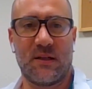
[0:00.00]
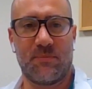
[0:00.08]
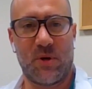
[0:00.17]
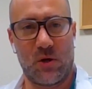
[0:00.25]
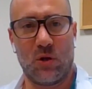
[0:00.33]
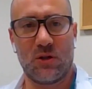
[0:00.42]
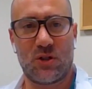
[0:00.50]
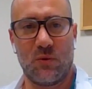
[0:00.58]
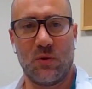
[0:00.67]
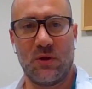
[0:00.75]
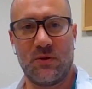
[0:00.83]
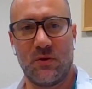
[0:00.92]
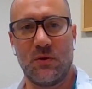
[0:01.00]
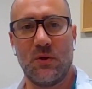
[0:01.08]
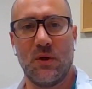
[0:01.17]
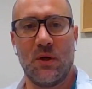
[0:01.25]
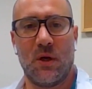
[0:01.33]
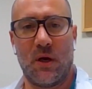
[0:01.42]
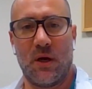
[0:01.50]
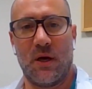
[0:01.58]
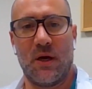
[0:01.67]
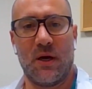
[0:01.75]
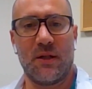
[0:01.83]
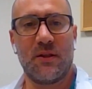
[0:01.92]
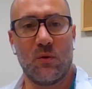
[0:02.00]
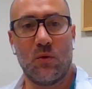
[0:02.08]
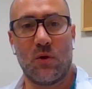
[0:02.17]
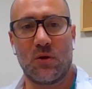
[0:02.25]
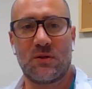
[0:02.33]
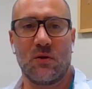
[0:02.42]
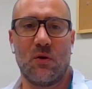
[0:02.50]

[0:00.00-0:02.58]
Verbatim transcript: that the biology will do uh, the work.